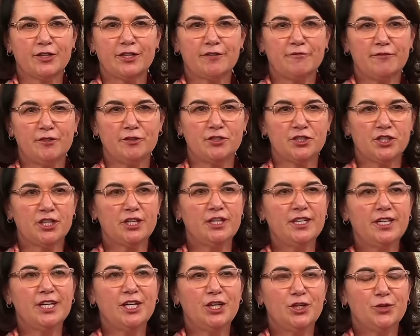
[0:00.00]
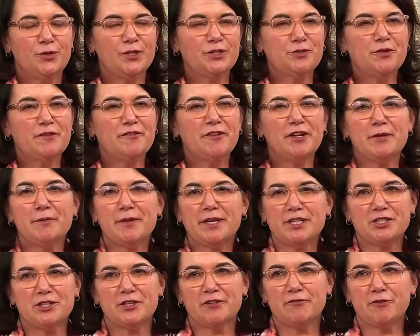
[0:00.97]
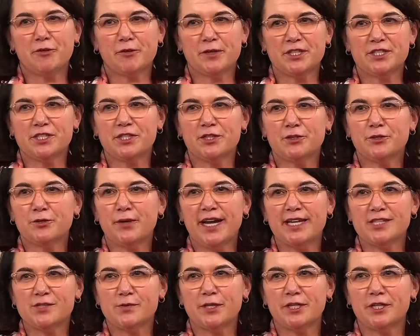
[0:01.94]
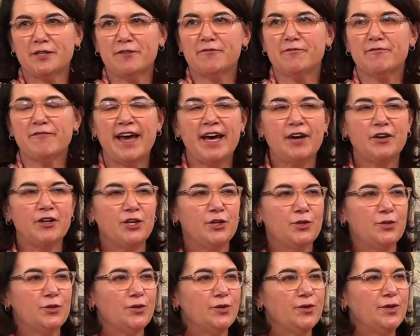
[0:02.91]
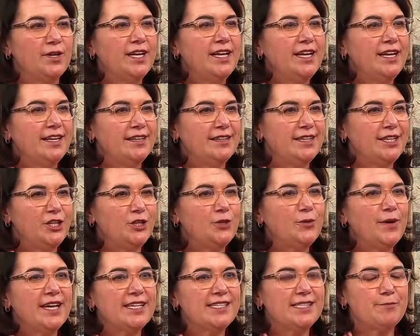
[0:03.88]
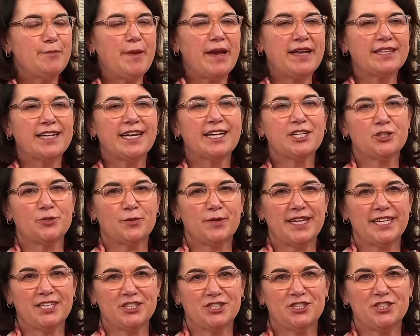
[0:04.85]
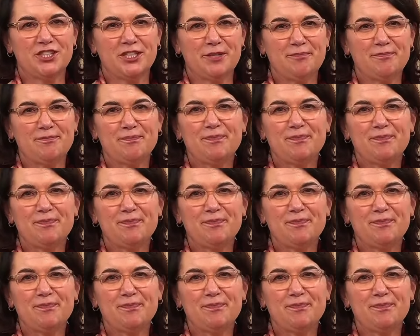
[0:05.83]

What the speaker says: in the future, which we very much look forward to as we value the U.S.-Bangladesh relationship.